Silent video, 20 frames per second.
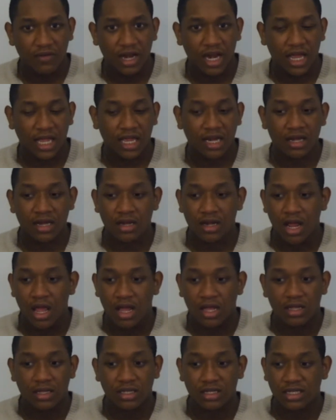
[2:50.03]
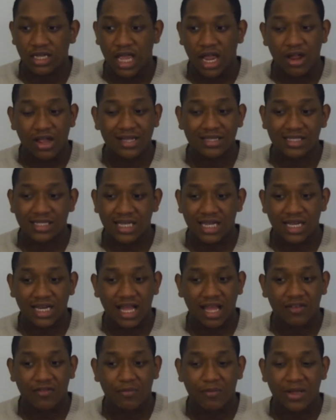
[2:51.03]
And I can guarantee
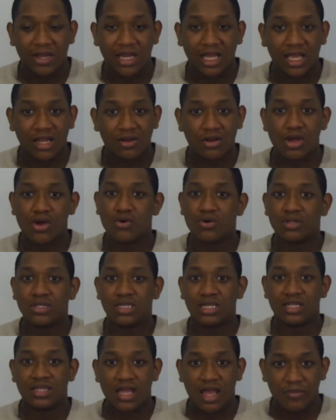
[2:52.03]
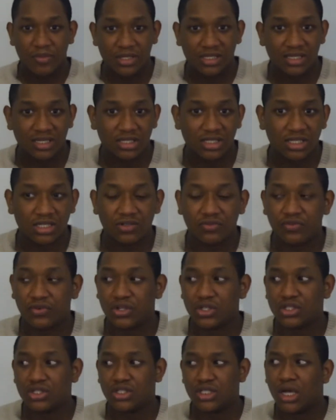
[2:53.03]
I've been in that position
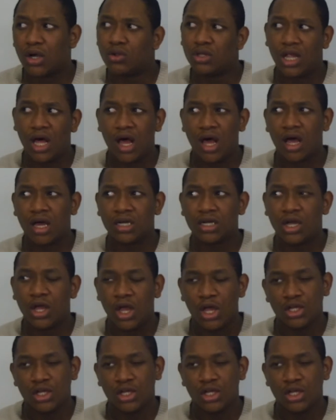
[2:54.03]
for so long.